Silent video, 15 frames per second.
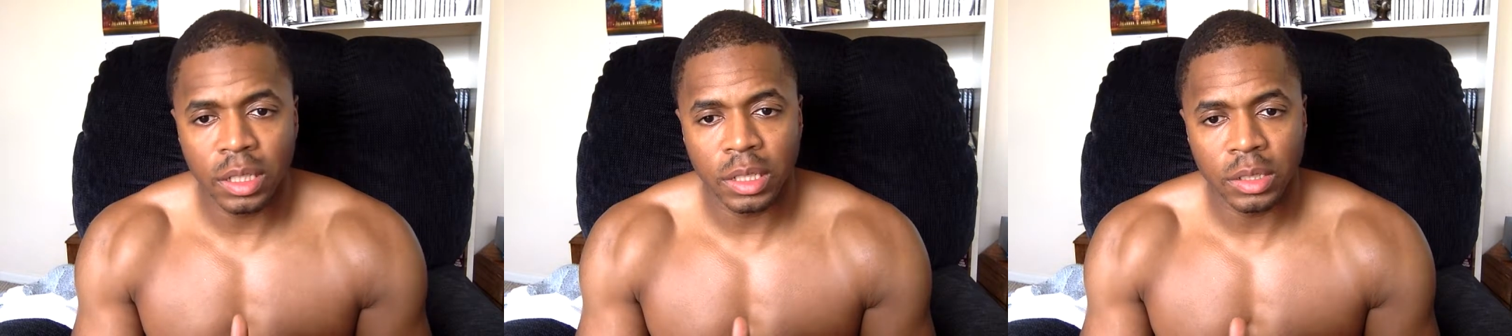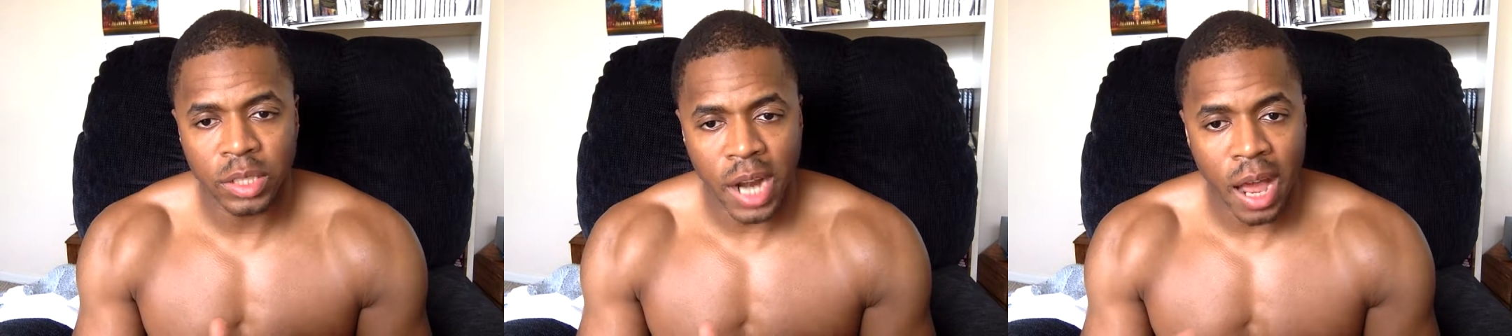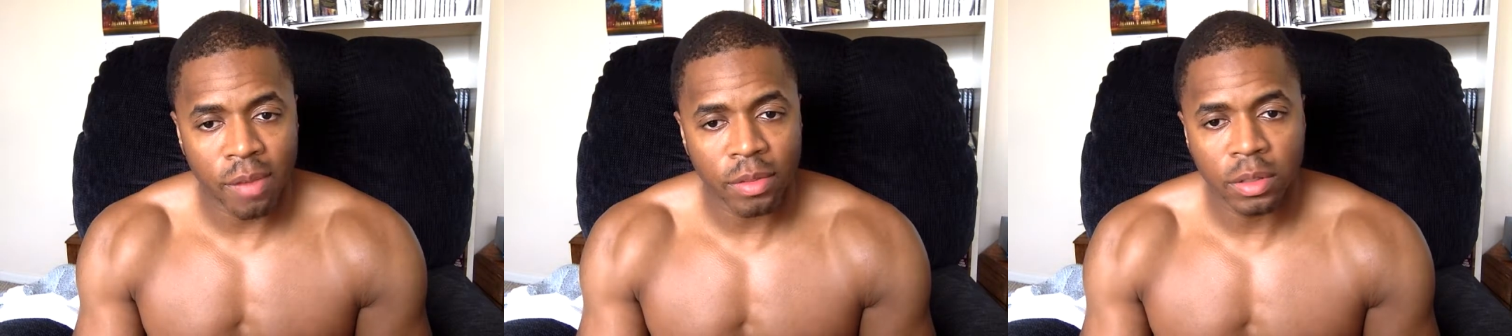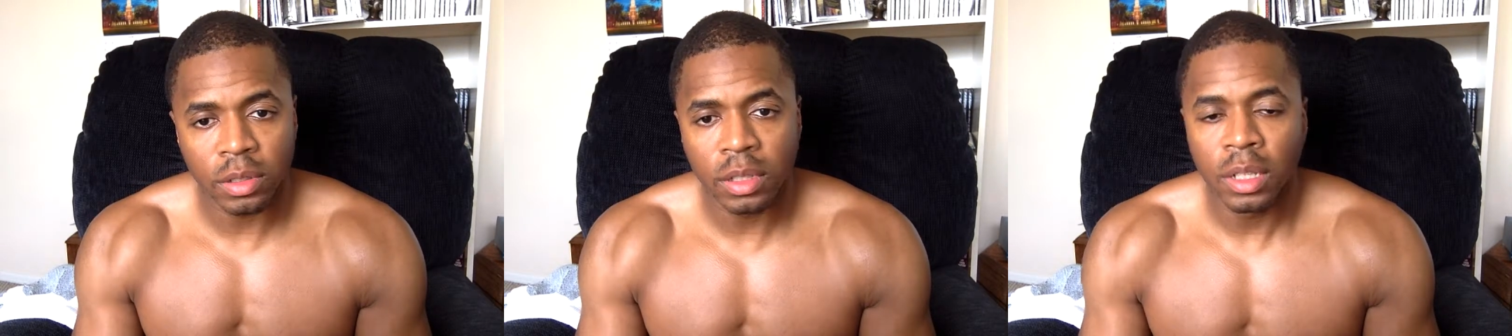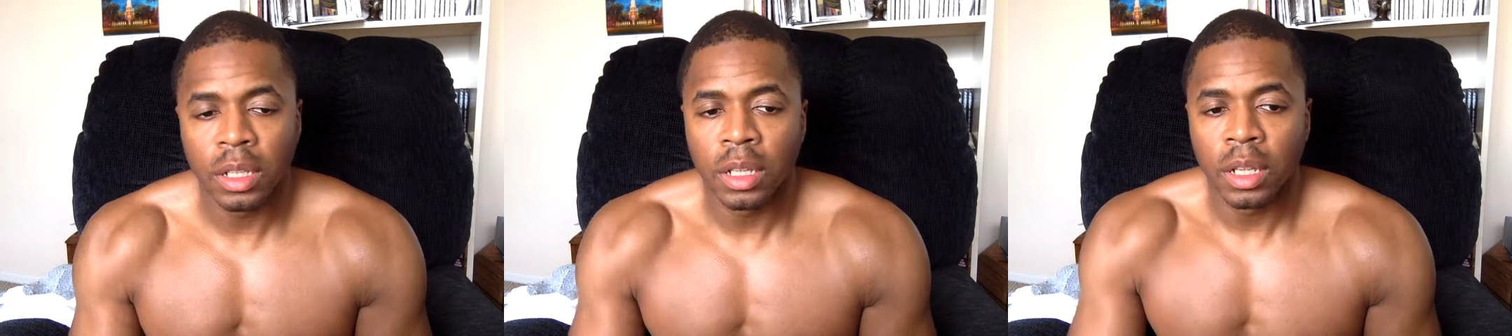travel.
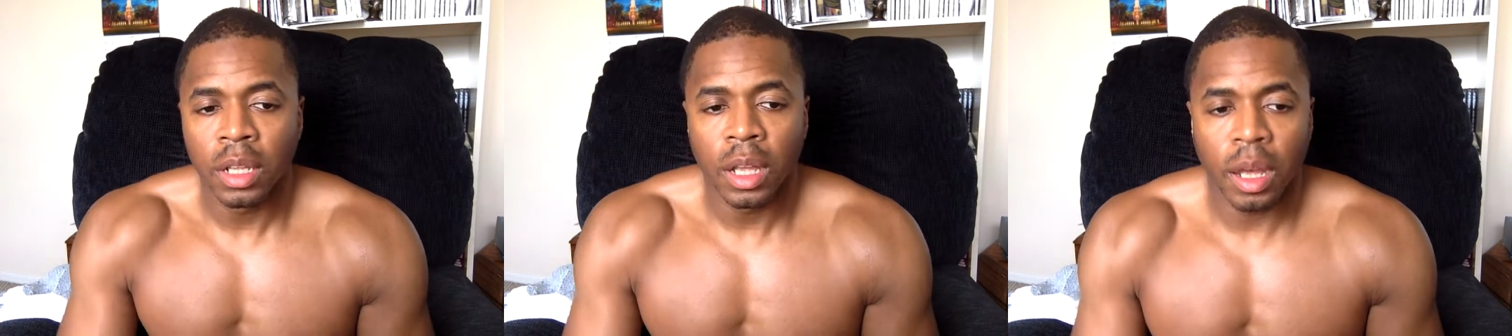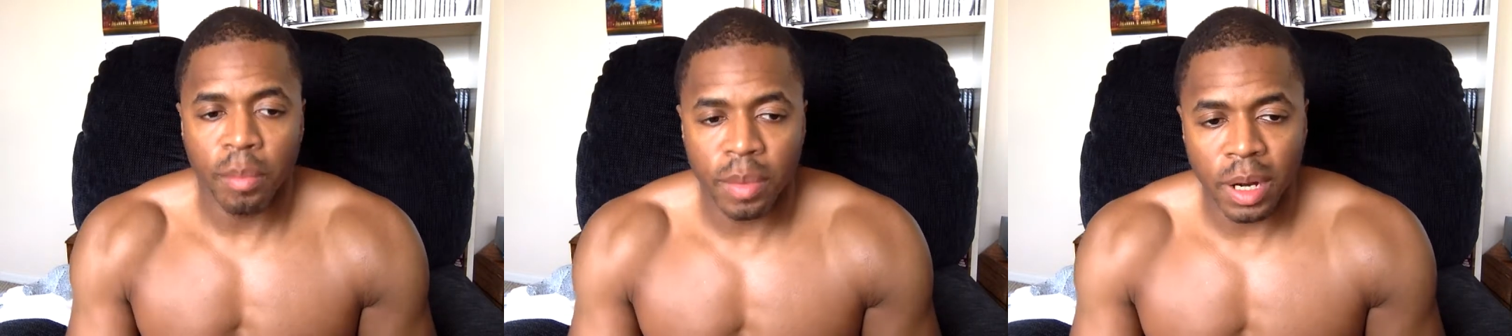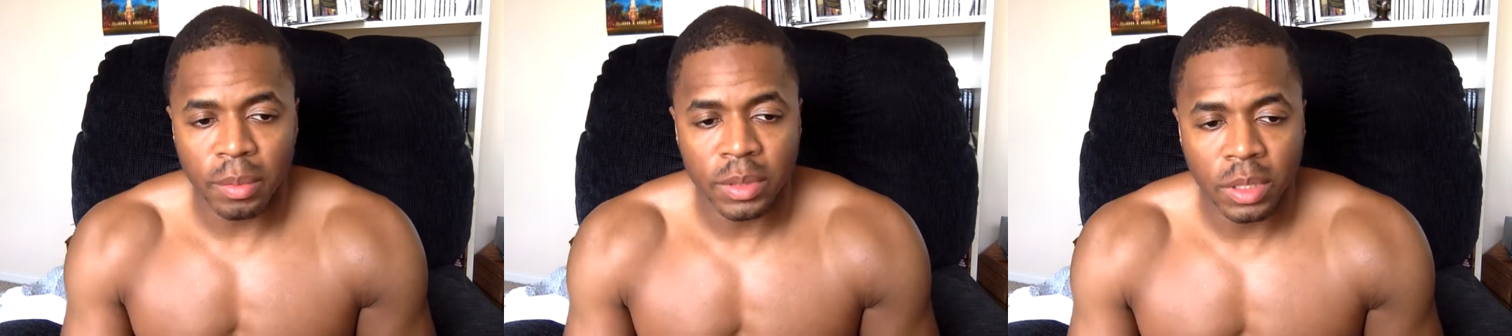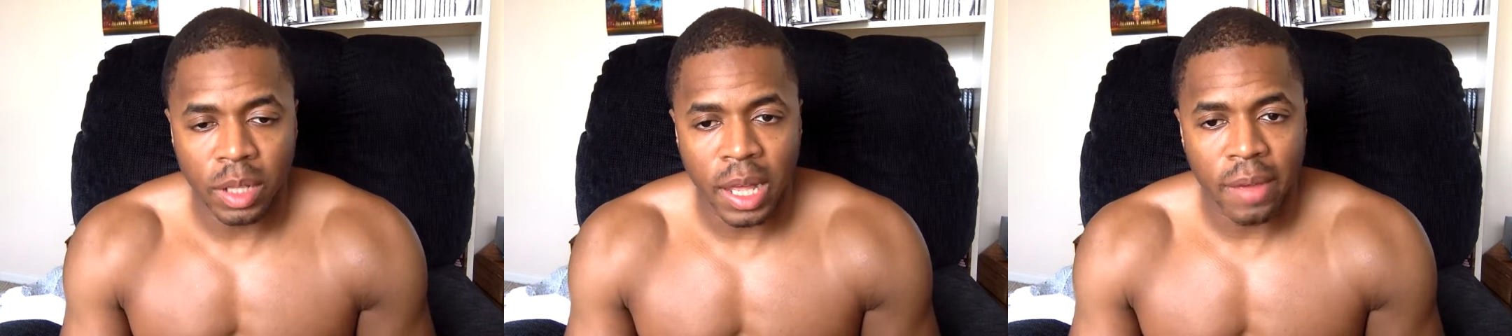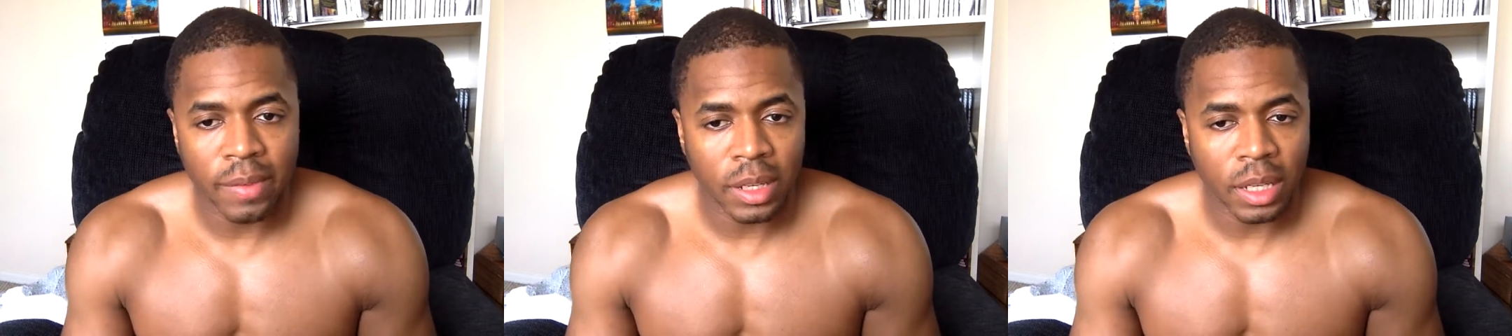But I'm still
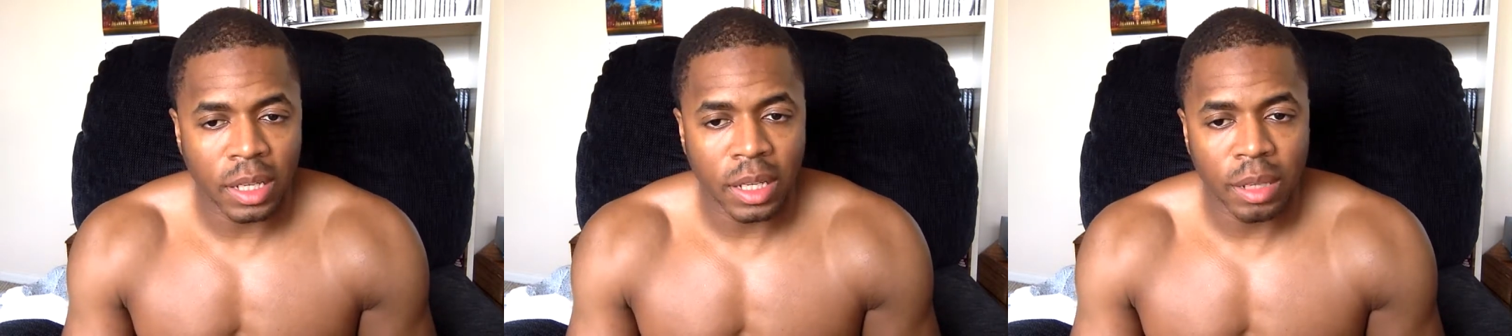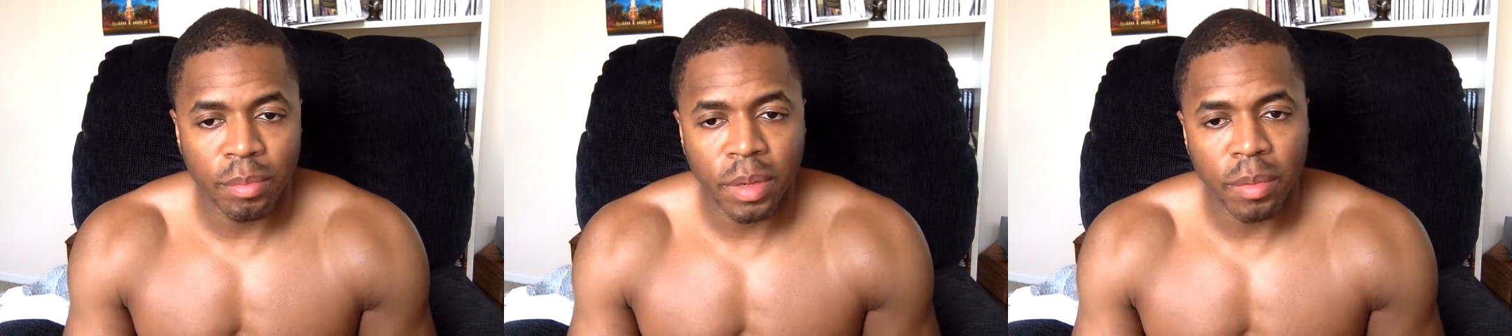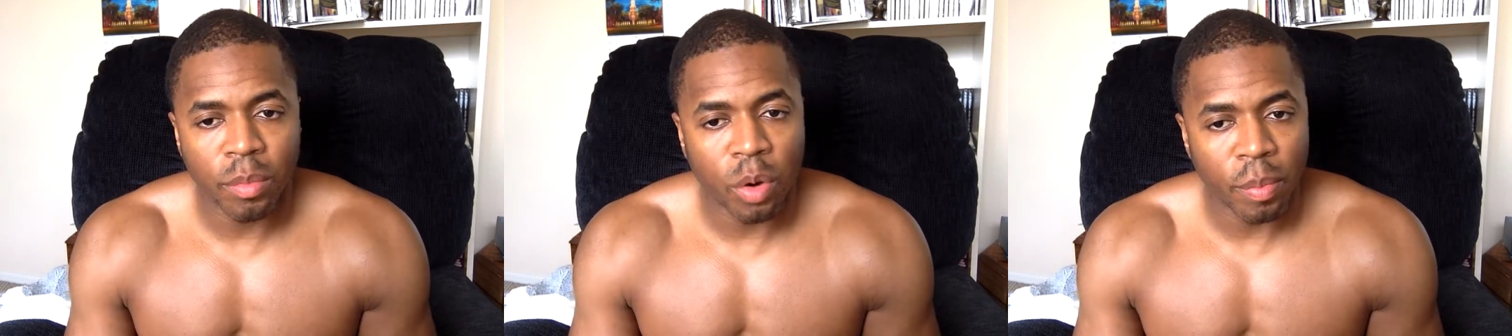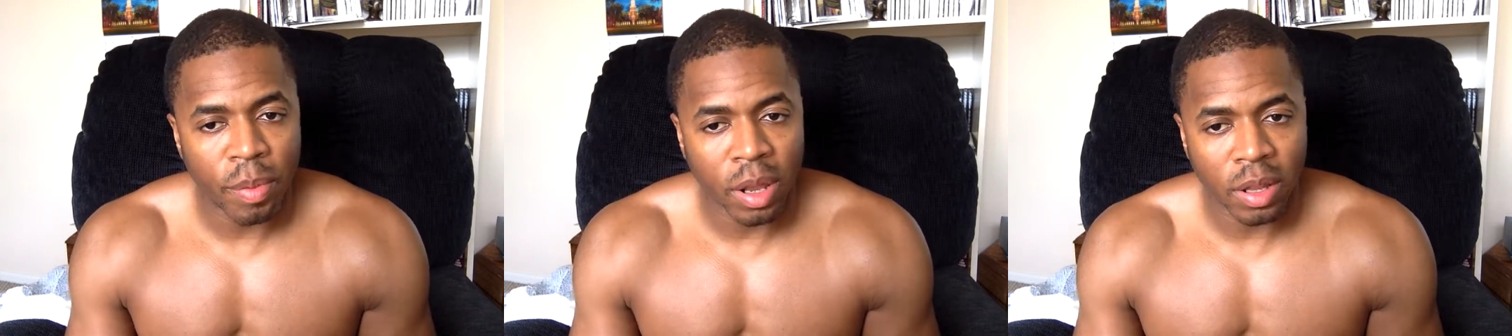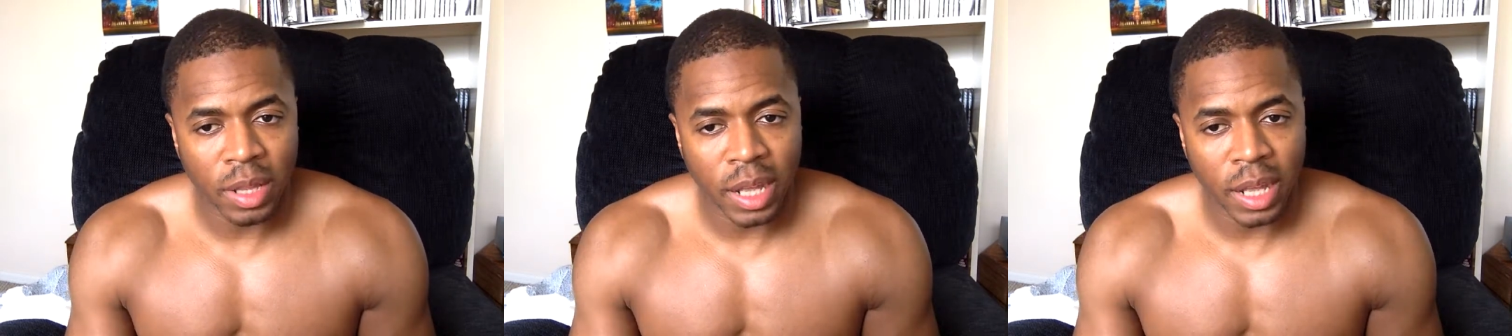having a good bit more pain on